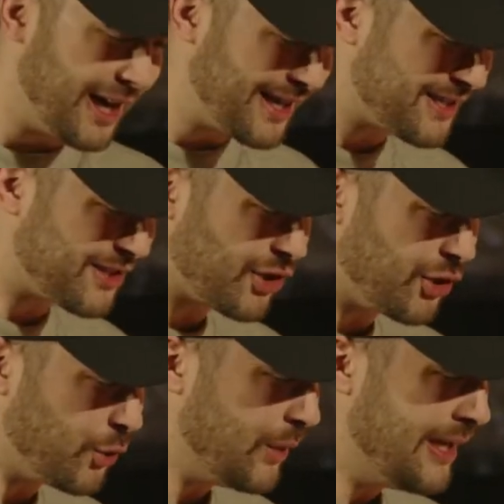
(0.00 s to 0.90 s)
is
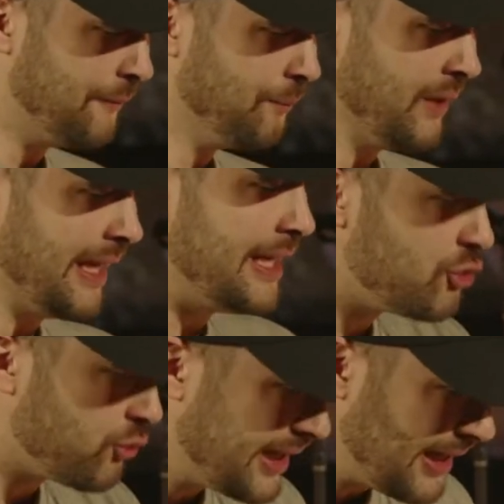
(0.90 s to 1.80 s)
so
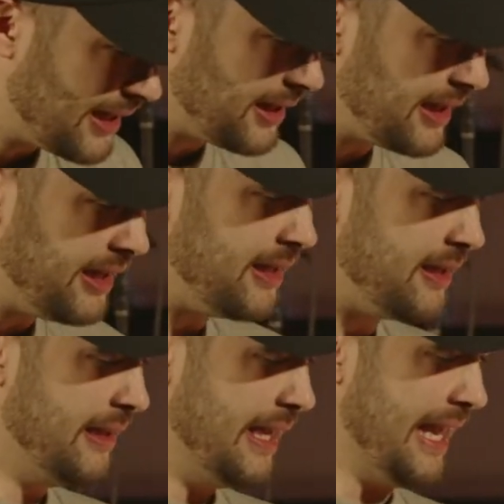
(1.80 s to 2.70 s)
intricately
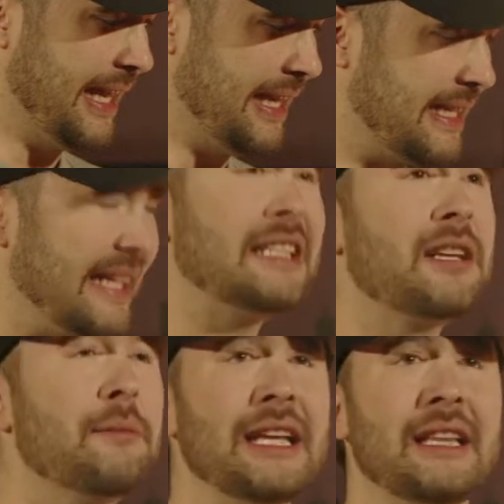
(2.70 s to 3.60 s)
and
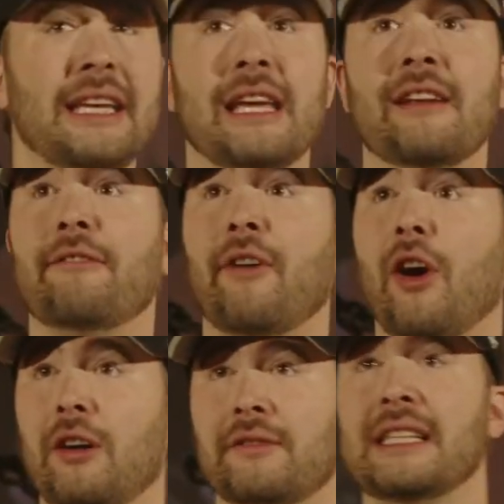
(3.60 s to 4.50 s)
intimately involved in